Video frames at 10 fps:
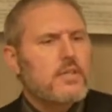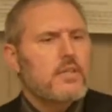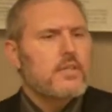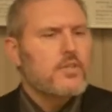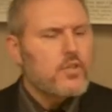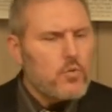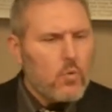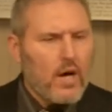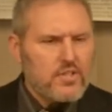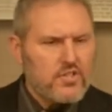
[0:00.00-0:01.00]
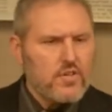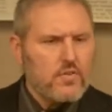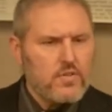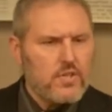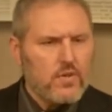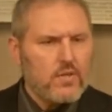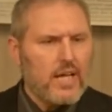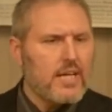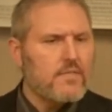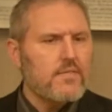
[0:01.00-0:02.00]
Do you watch their, their life?